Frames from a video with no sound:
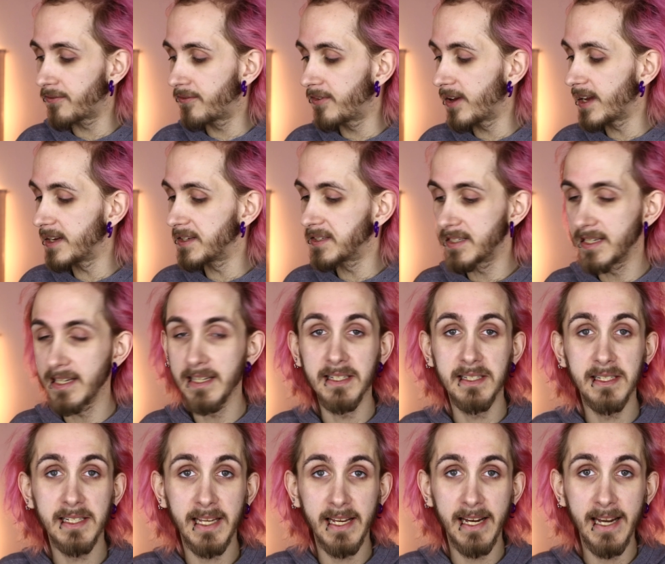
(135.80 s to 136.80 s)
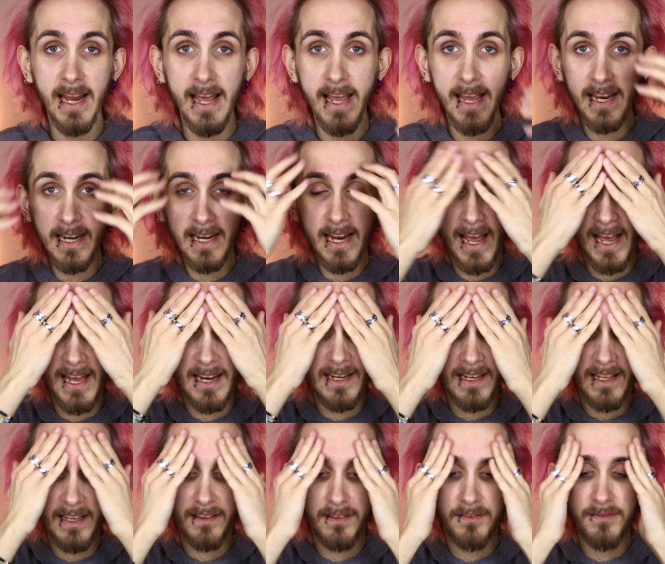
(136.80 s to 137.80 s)
face is clean
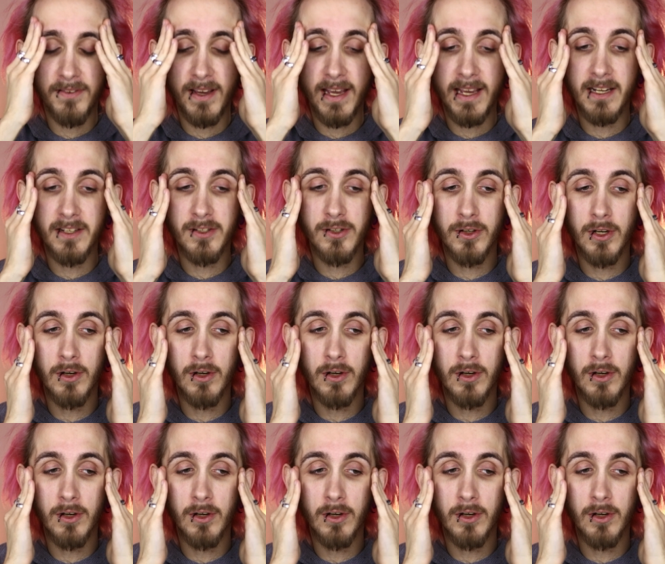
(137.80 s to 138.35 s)
and it feels,